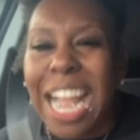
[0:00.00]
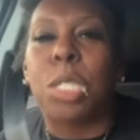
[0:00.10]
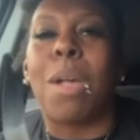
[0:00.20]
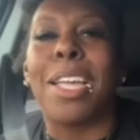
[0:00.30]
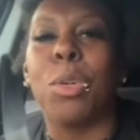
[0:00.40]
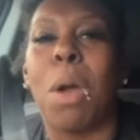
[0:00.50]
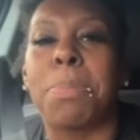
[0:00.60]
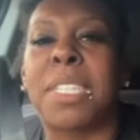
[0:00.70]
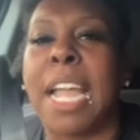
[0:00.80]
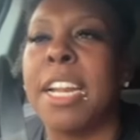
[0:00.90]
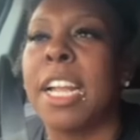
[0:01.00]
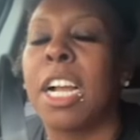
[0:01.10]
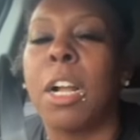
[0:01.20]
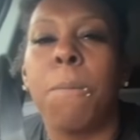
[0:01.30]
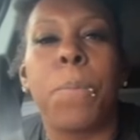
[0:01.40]
That's why you upset,
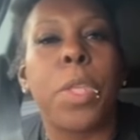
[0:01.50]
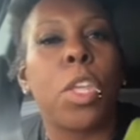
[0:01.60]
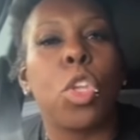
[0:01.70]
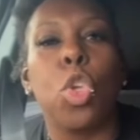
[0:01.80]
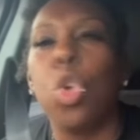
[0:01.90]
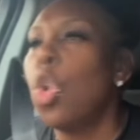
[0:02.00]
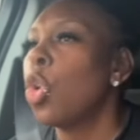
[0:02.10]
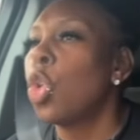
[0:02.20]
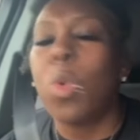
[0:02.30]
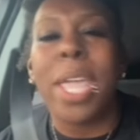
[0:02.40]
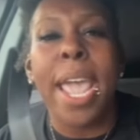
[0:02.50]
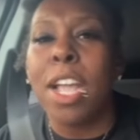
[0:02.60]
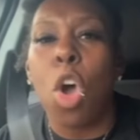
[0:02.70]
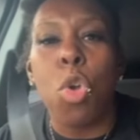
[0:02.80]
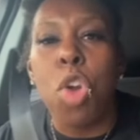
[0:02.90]
nigga. You
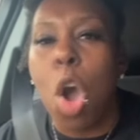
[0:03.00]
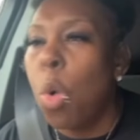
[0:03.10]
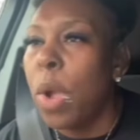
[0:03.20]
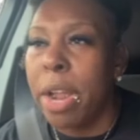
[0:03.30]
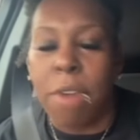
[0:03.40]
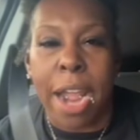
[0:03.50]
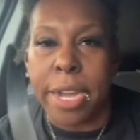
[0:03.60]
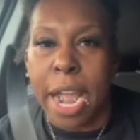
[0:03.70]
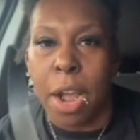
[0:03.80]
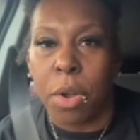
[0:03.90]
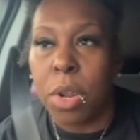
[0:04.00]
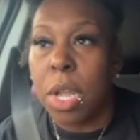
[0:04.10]
can't go nowhere right now.